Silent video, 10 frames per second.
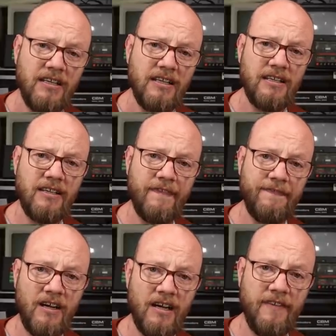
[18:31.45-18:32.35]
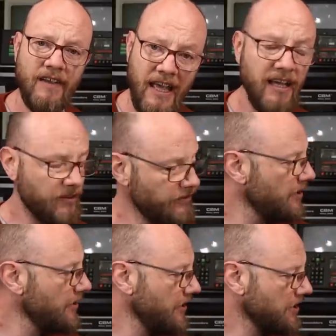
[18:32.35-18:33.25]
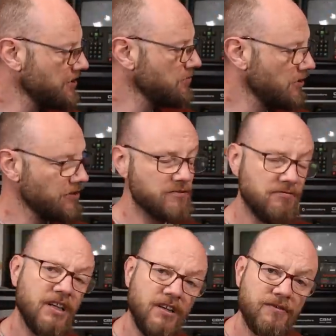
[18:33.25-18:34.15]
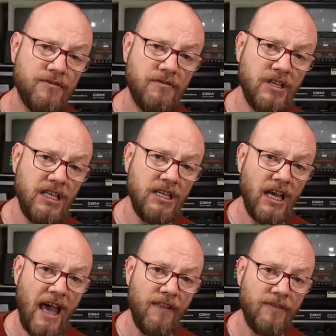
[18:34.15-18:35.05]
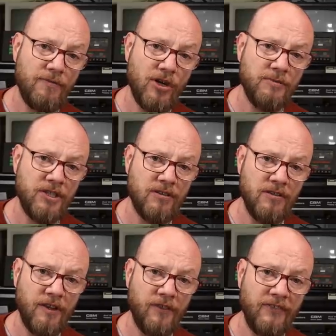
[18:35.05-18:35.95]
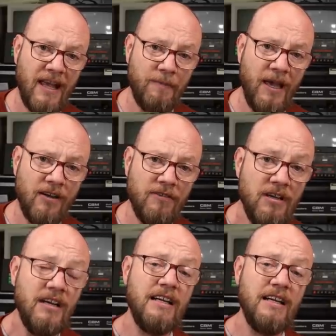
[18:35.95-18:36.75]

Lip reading: 5X, and that's actually what it's running through here at the moment on this flat panel.